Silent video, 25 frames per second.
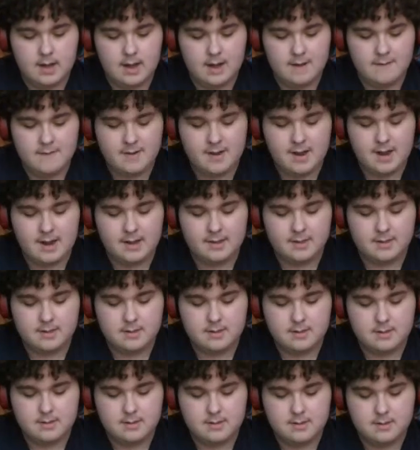feel like
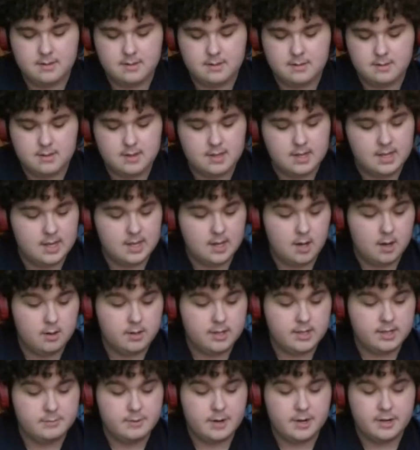all
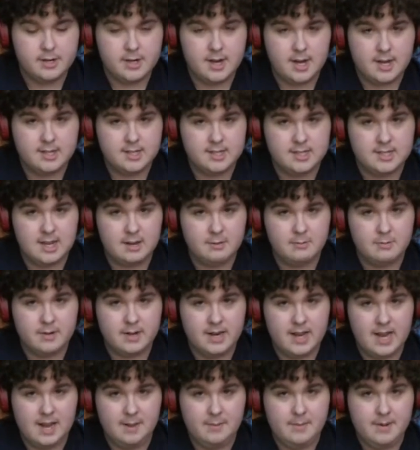these franchises that we're
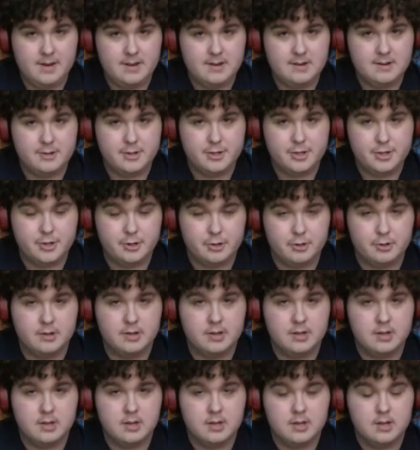naming should
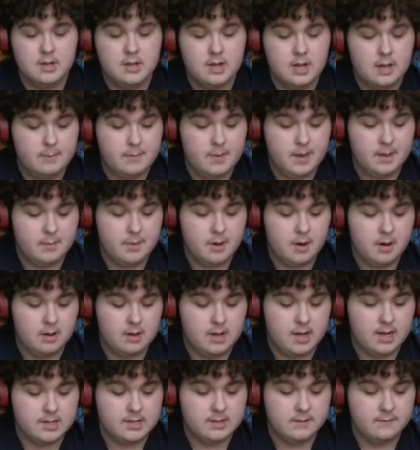be
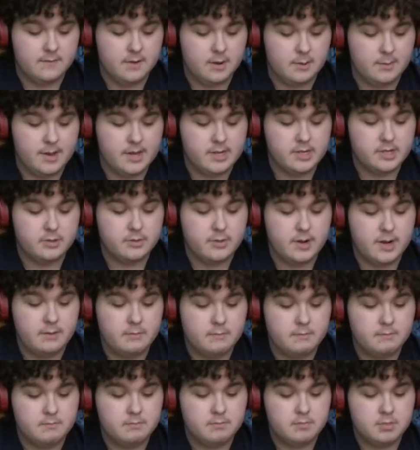immortalised in film history.
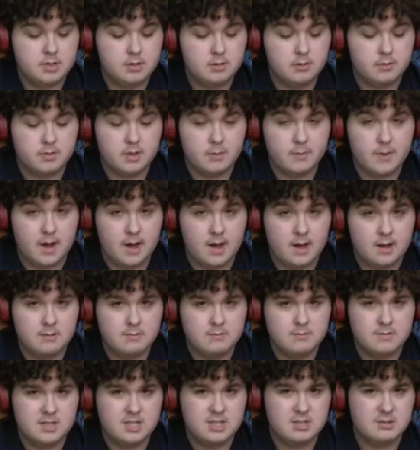Some of them are,
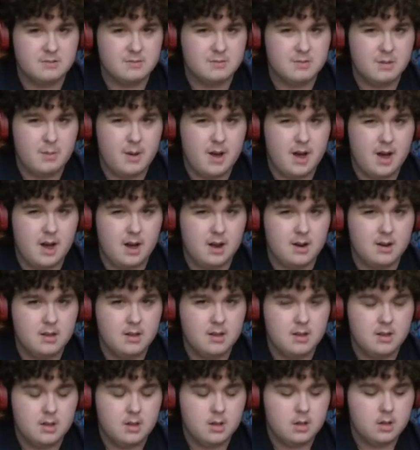some of them aren't,
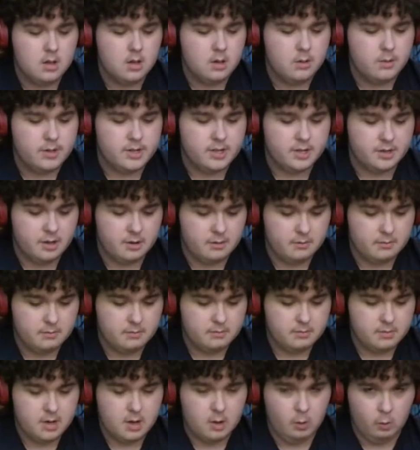which I don't
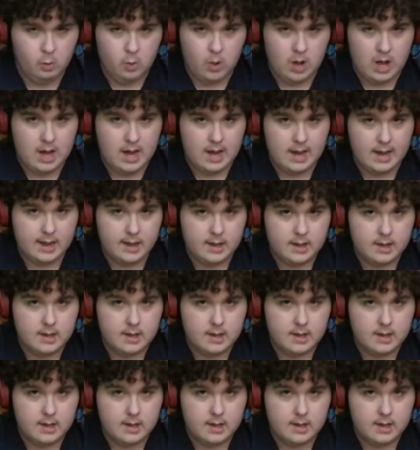know why.